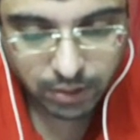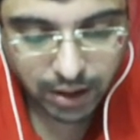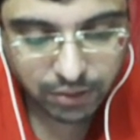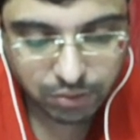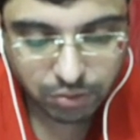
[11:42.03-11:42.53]

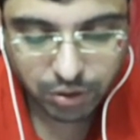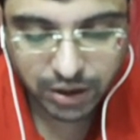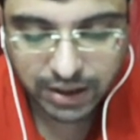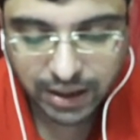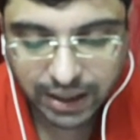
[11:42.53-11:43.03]
So
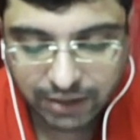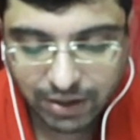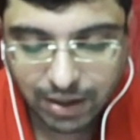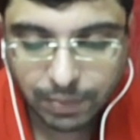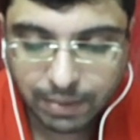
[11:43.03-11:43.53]
here he
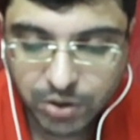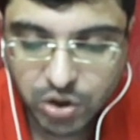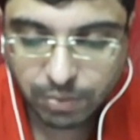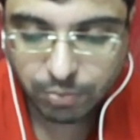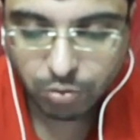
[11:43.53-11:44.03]
will play
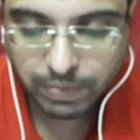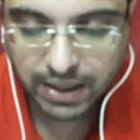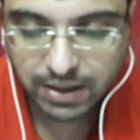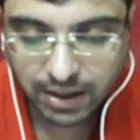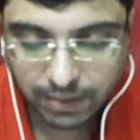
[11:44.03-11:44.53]
bishop to
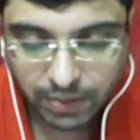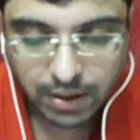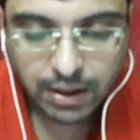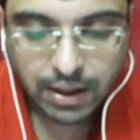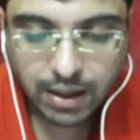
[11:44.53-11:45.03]
b3,
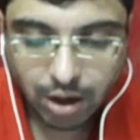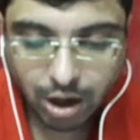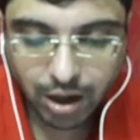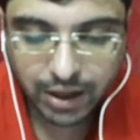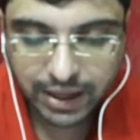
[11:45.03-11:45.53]

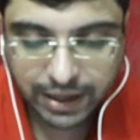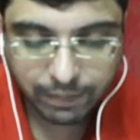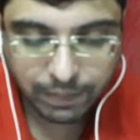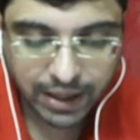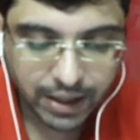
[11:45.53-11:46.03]
or he
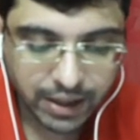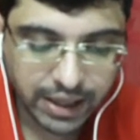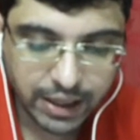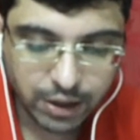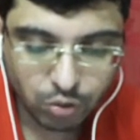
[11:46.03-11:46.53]
can play
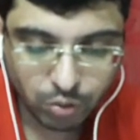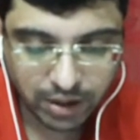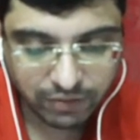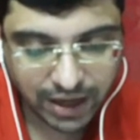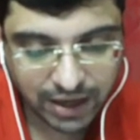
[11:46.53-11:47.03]
d into
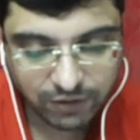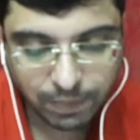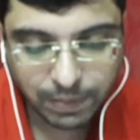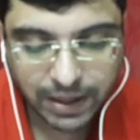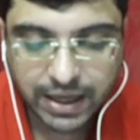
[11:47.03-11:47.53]
e5. If he
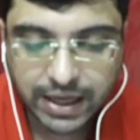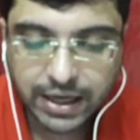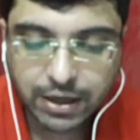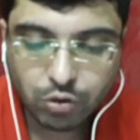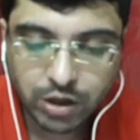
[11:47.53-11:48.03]
play d
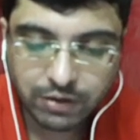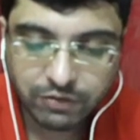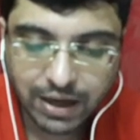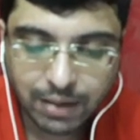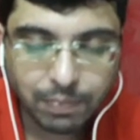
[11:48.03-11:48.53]
into
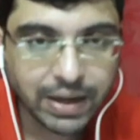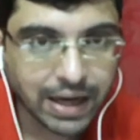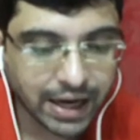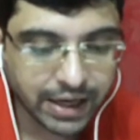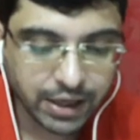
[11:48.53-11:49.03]
e5, play
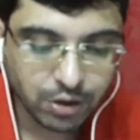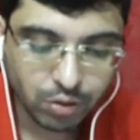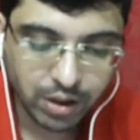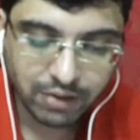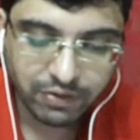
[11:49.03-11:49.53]
knight into
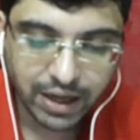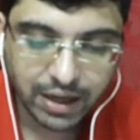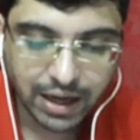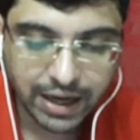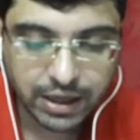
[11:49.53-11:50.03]
e5,
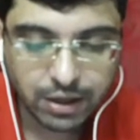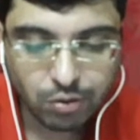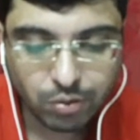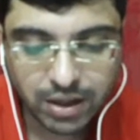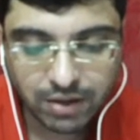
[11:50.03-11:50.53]
knight
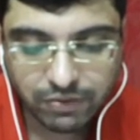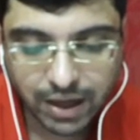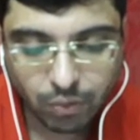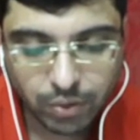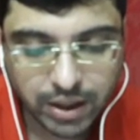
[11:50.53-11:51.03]
into
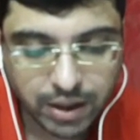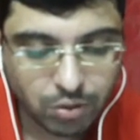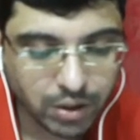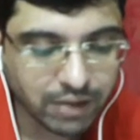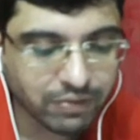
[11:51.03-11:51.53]
e5, queen
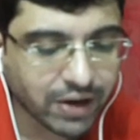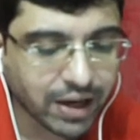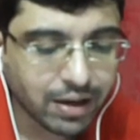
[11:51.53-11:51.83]
into e5.